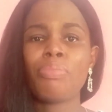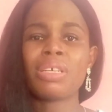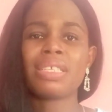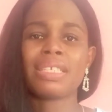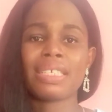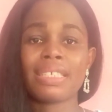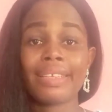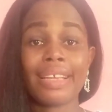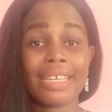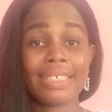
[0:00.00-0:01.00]

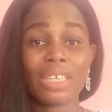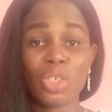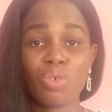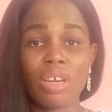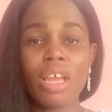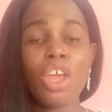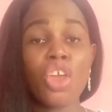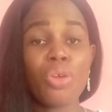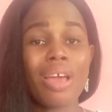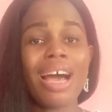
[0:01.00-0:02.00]
Moisten, etc.
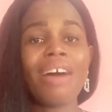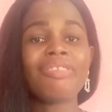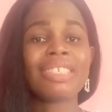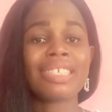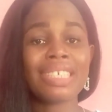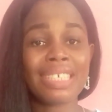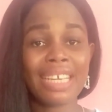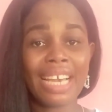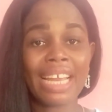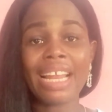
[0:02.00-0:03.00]
You have
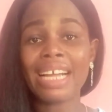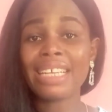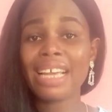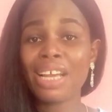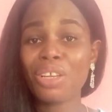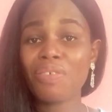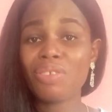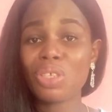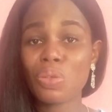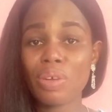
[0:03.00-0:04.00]
TEN at the end
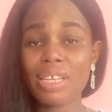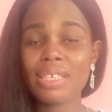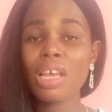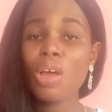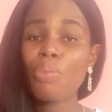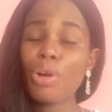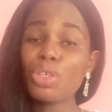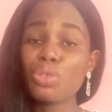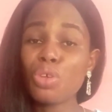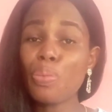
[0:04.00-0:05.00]
of these words, but
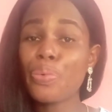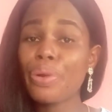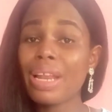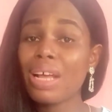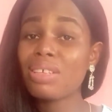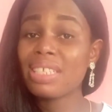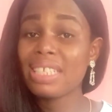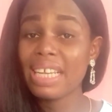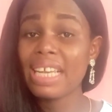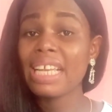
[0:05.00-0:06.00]
you do not pronounce
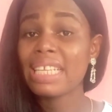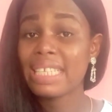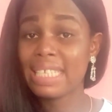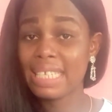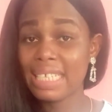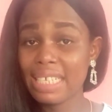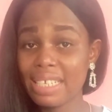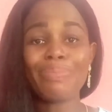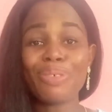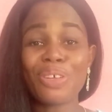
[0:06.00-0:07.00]
the T.
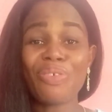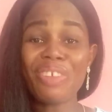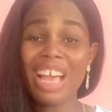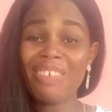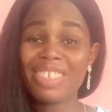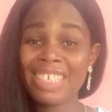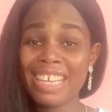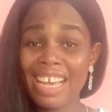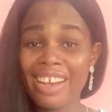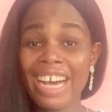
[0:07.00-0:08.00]
Examples of when you have
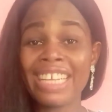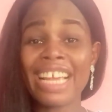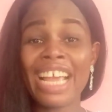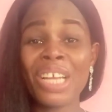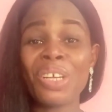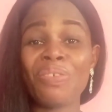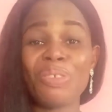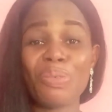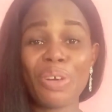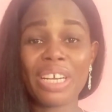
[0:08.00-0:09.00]
TEL at the end
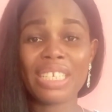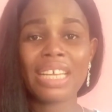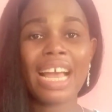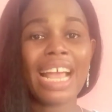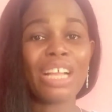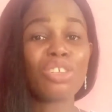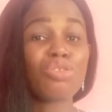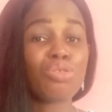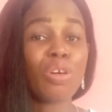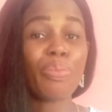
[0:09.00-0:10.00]
of the word and
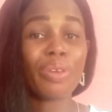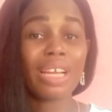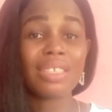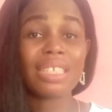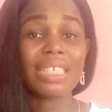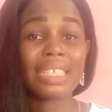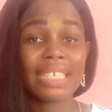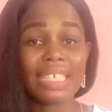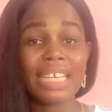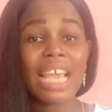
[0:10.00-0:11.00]
you do not pronounce the
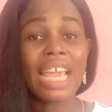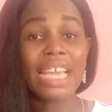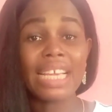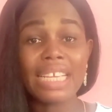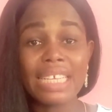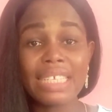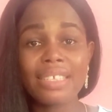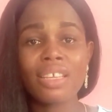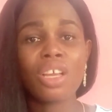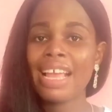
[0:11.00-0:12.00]
T
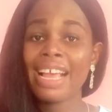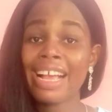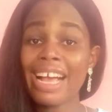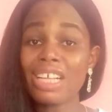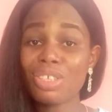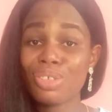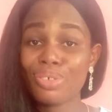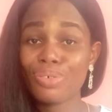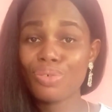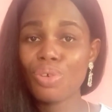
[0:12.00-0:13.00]
is
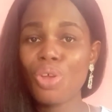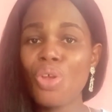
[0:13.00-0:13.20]
castle,